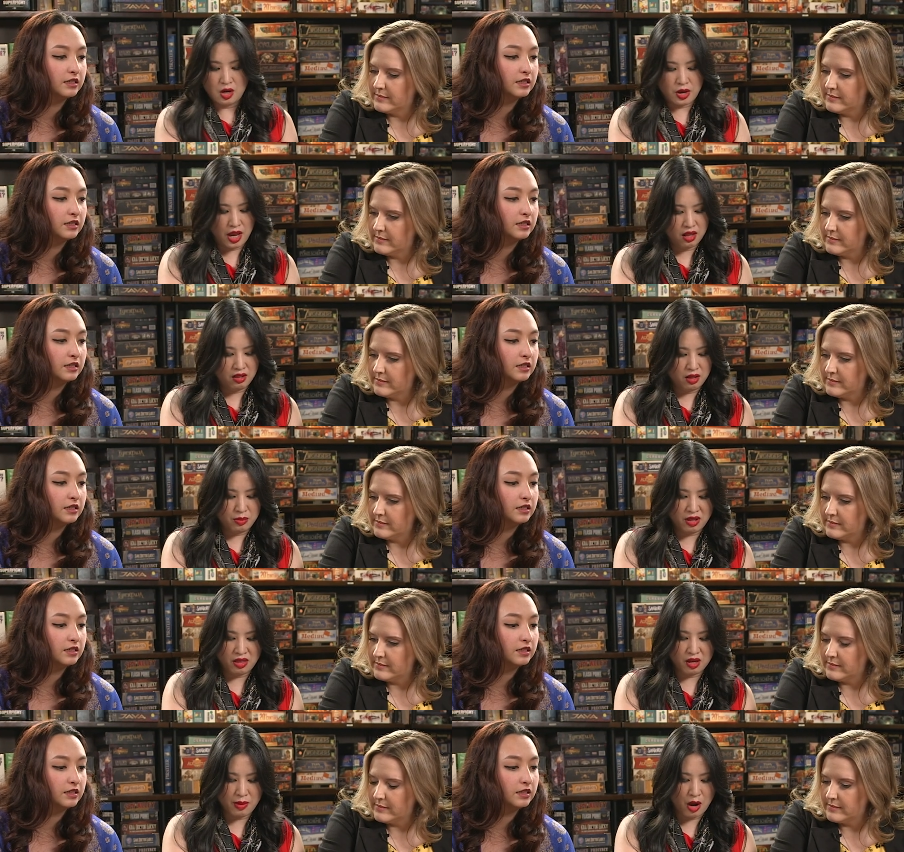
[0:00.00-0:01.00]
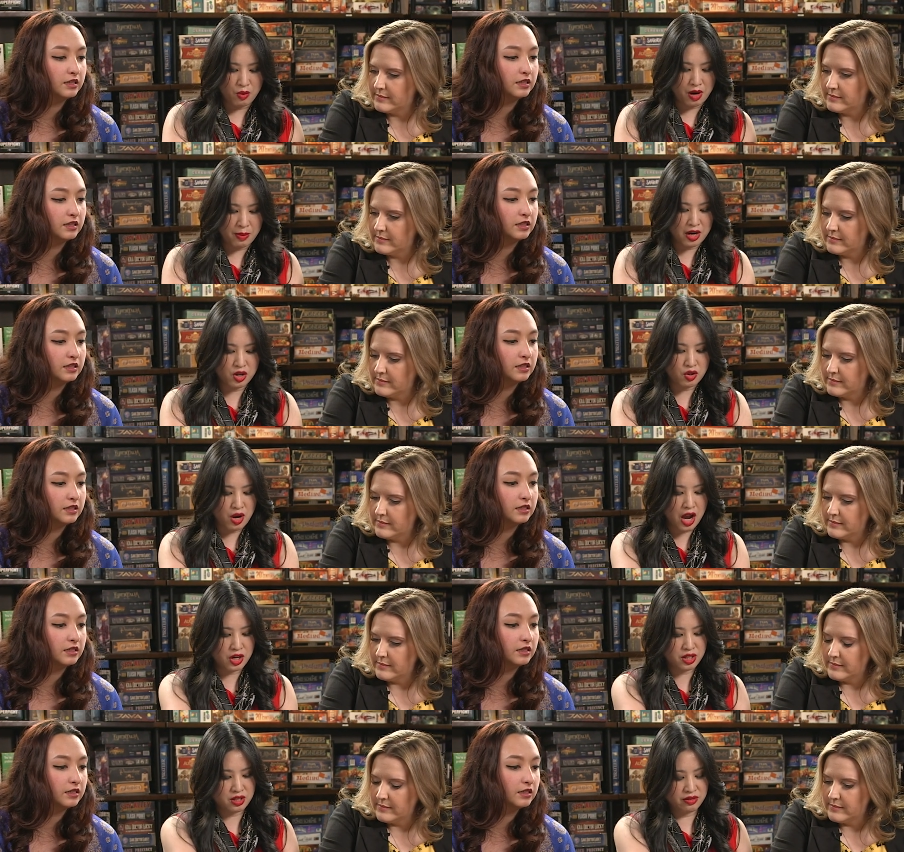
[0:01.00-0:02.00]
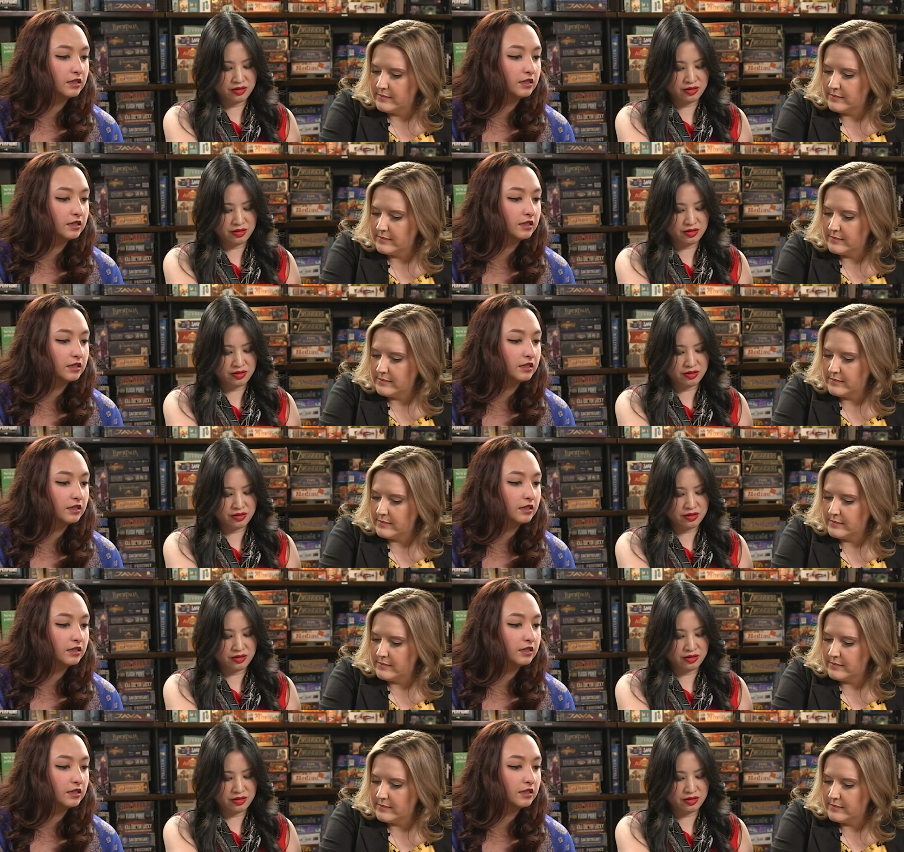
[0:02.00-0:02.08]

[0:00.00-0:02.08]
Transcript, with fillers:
Speaker 1: Okay, let me think about what I'm gonna trash